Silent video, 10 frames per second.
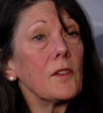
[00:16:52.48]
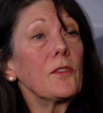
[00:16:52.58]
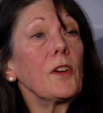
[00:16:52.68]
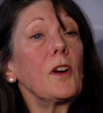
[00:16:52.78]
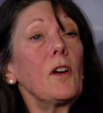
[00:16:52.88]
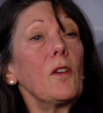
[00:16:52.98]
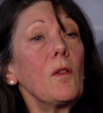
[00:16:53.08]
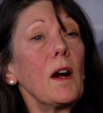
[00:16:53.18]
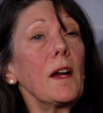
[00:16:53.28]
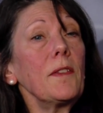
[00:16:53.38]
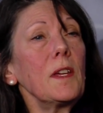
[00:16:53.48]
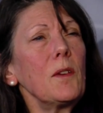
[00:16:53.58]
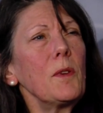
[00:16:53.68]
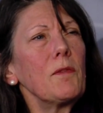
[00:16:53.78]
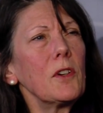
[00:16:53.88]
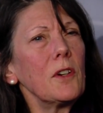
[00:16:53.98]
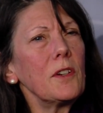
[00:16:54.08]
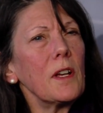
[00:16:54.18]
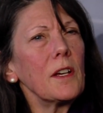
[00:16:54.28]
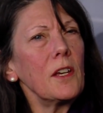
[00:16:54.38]
So I think we've
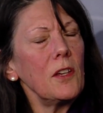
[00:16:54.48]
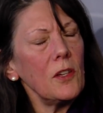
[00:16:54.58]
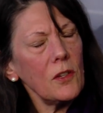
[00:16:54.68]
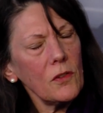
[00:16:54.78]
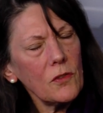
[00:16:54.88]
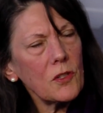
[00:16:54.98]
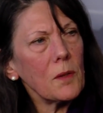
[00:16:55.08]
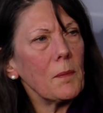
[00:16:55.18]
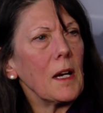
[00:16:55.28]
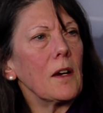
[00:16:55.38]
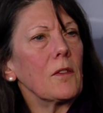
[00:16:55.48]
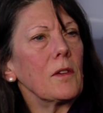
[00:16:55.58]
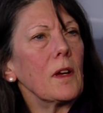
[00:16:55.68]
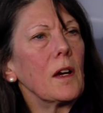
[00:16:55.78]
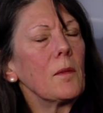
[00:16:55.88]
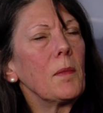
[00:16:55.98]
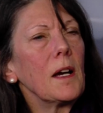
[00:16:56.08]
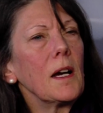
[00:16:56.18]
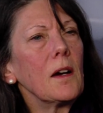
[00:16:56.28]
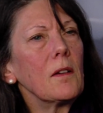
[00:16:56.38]
learned a huge amount
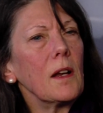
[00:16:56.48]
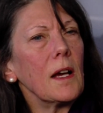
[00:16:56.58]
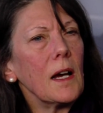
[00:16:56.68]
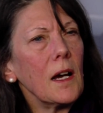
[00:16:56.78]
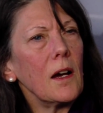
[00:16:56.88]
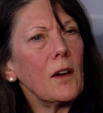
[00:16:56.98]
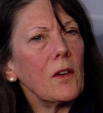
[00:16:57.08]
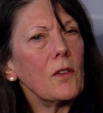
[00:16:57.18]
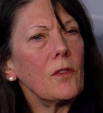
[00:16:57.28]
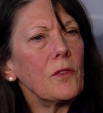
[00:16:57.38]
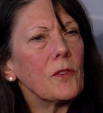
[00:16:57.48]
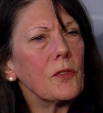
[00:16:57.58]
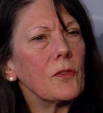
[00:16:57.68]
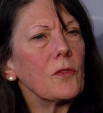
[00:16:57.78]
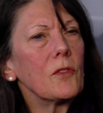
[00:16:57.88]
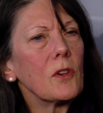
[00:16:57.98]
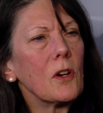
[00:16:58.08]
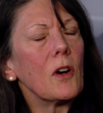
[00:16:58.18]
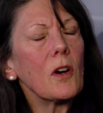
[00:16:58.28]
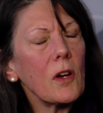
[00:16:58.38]
about how to
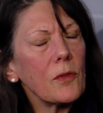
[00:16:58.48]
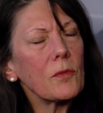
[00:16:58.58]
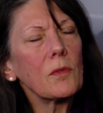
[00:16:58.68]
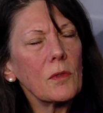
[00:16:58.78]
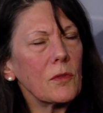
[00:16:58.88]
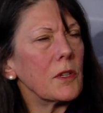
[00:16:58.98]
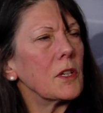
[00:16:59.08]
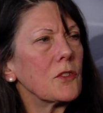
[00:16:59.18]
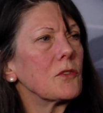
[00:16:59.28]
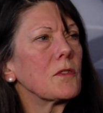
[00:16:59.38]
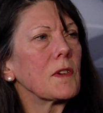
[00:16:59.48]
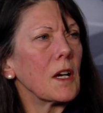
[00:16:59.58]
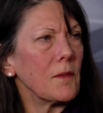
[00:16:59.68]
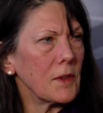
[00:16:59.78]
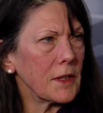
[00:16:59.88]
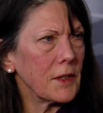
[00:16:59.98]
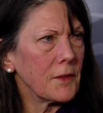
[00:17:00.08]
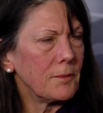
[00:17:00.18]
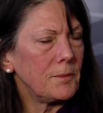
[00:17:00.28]
talk through the issues of a conflict,